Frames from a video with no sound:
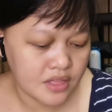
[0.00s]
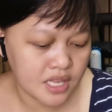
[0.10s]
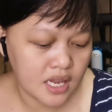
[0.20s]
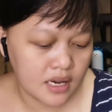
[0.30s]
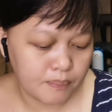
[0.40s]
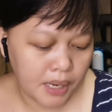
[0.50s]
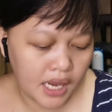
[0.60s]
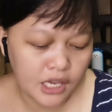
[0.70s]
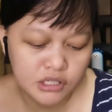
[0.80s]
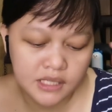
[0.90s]
And then,
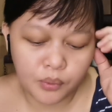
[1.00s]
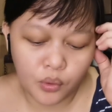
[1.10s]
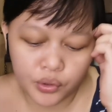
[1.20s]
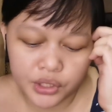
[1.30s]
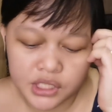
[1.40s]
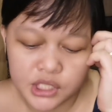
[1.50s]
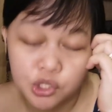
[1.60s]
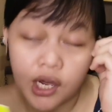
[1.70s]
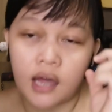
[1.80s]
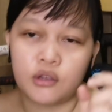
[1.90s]
pay using
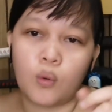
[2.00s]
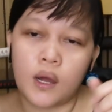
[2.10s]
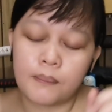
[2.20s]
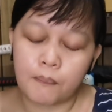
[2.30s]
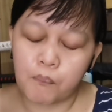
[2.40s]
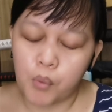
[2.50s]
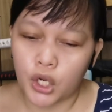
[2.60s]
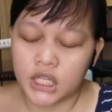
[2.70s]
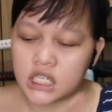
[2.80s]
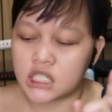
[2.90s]
points. Yeah, yung 1
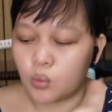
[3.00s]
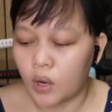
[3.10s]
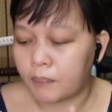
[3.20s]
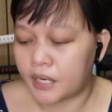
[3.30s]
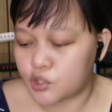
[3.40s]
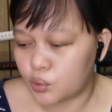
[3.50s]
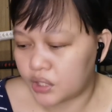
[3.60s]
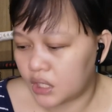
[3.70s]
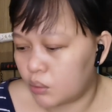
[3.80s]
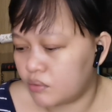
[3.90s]
point is 1
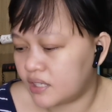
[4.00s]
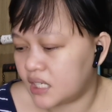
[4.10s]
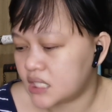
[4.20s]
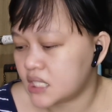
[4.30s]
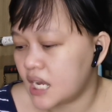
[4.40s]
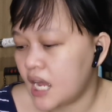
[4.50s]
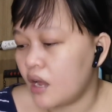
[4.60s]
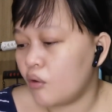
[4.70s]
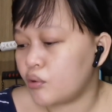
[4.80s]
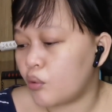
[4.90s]
peso equivalent.
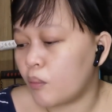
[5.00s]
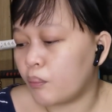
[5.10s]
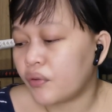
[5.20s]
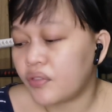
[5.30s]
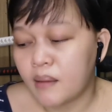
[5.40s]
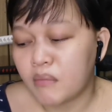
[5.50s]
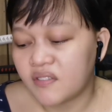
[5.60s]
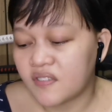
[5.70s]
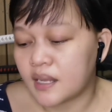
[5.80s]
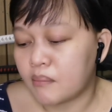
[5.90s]
Kung birthday
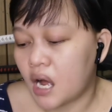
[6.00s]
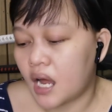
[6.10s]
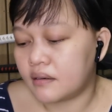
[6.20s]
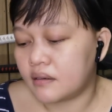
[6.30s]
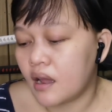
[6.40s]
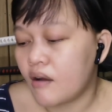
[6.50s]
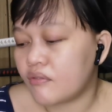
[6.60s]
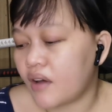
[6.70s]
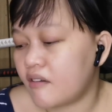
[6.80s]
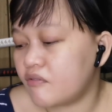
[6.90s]
month naman,
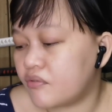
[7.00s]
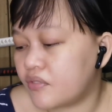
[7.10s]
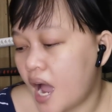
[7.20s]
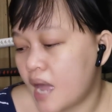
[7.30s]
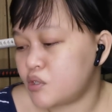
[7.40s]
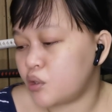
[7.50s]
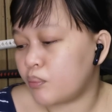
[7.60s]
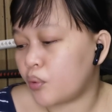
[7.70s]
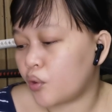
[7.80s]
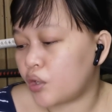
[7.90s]
5 times
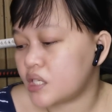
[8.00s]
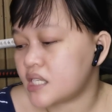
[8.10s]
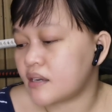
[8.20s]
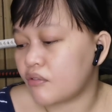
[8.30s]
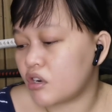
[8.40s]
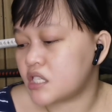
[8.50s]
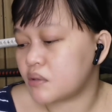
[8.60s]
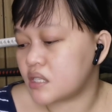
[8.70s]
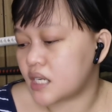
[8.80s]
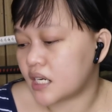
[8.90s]
yung points sa
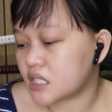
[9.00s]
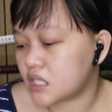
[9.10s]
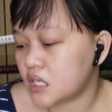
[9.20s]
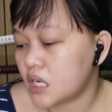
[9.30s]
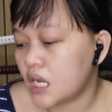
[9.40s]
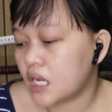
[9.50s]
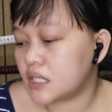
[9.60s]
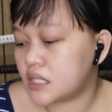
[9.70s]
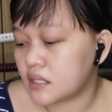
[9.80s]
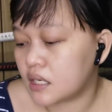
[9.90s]
first transaction
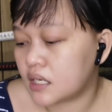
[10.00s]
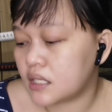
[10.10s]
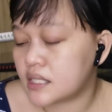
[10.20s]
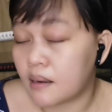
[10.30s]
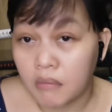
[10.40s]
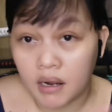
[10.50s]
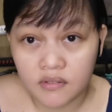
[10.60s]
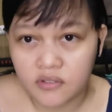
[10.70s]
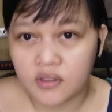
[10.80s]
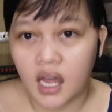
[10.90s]
during sa
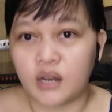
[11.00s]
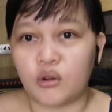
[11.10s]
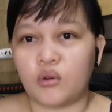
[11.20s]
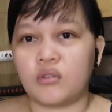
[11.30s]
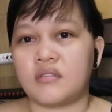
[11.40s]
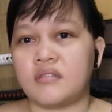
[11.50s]
month na, ano,